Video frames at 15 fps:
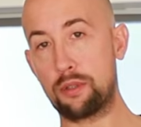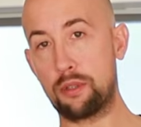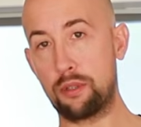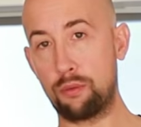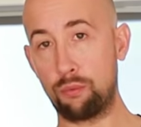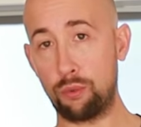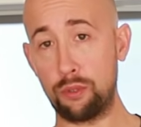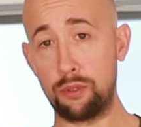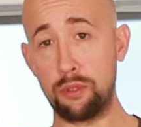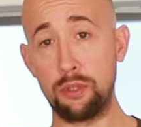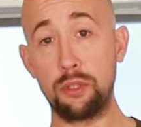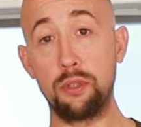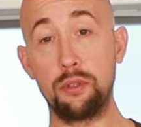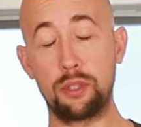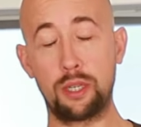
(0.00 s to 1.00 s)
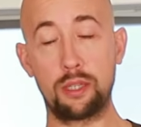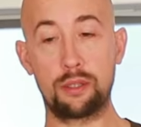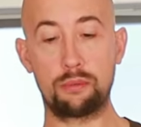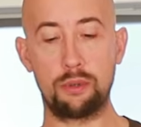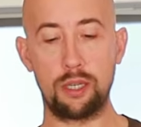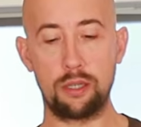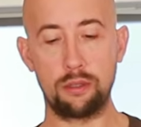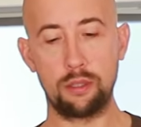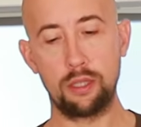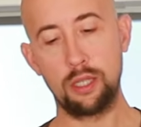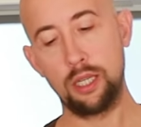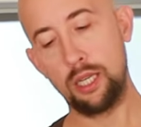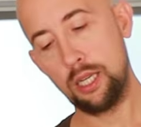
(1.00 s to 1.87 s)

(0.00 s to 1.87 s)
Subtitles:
on the wood you're using as well.